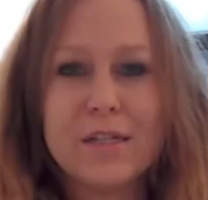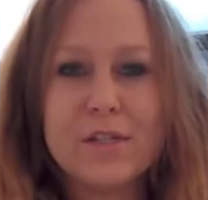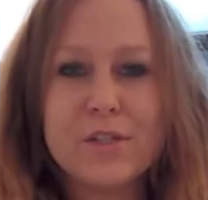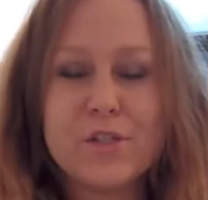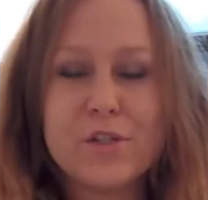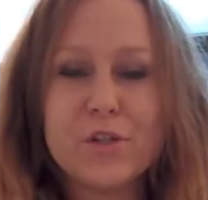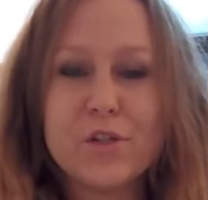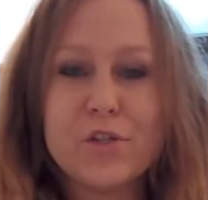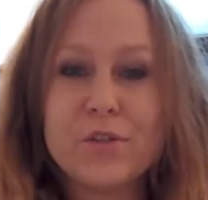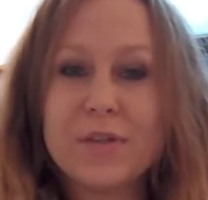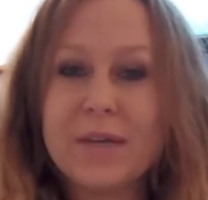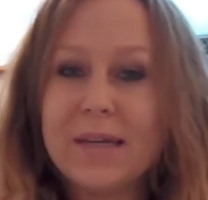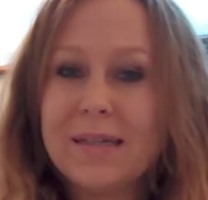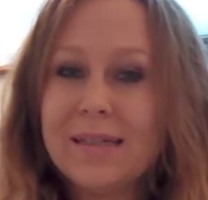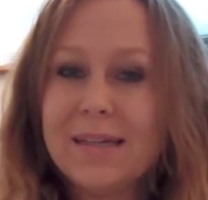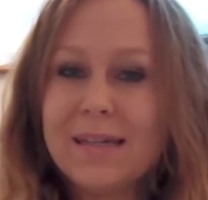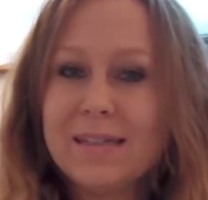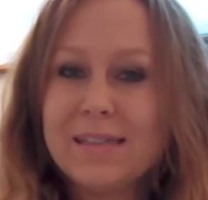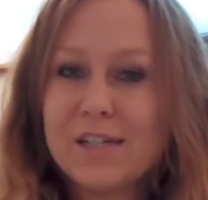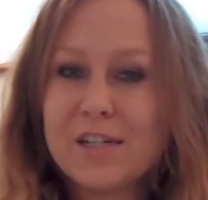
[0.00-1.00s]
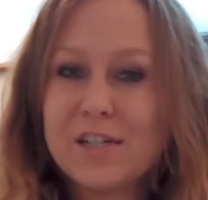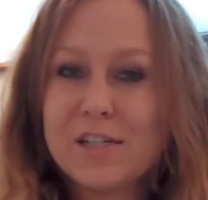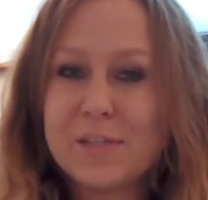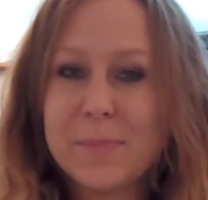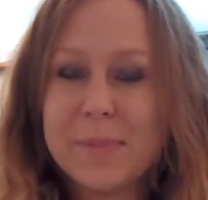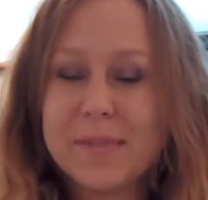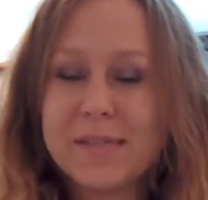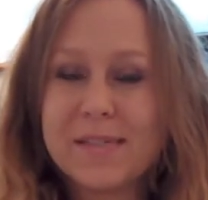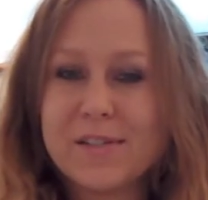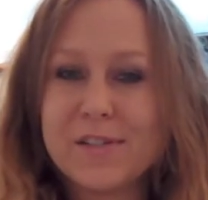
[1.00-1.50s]
So you can get Lara's
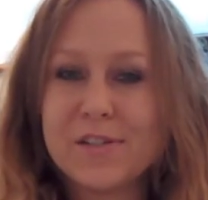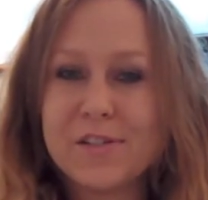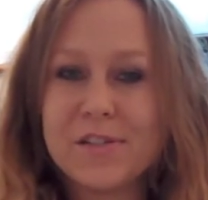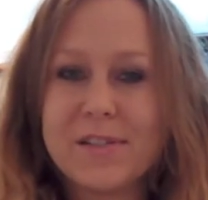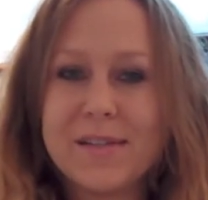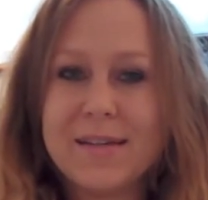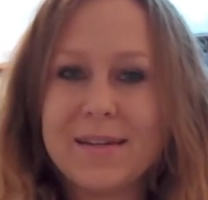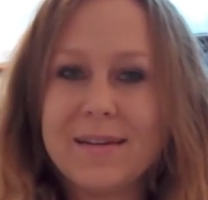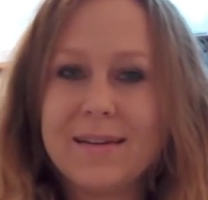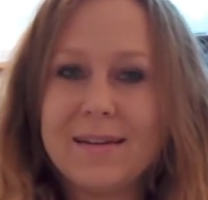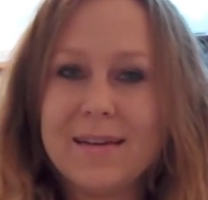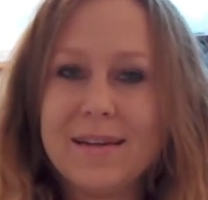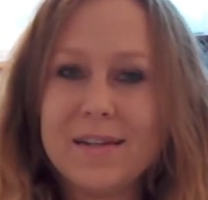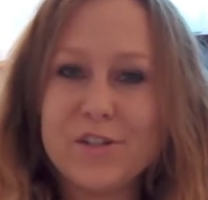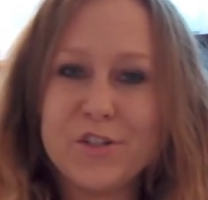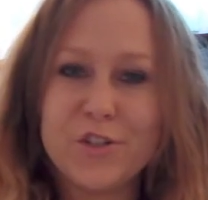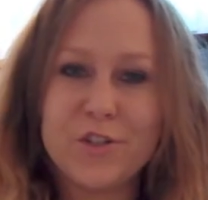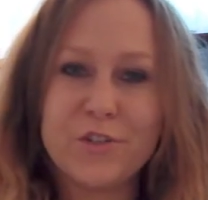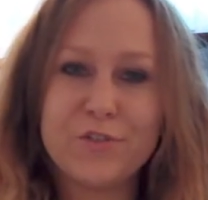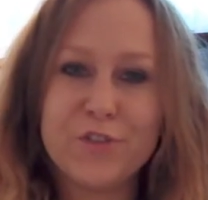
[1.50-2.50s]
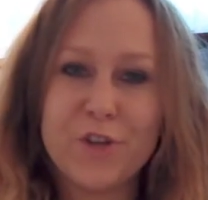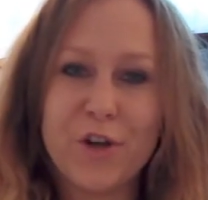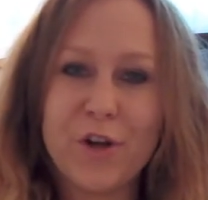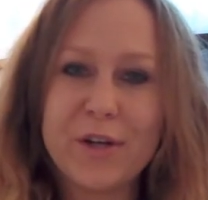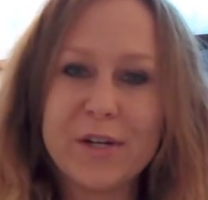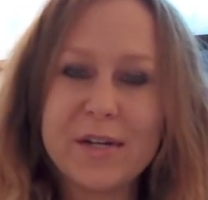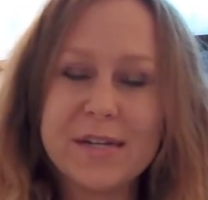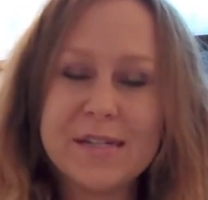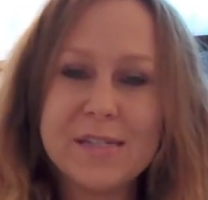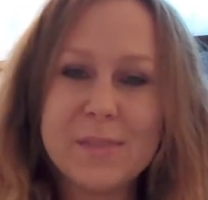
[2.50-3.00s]
Pistols in Angel of
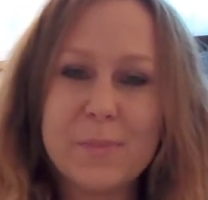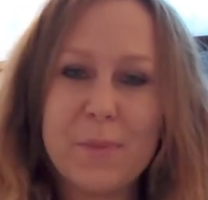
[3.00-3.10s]
Darkness,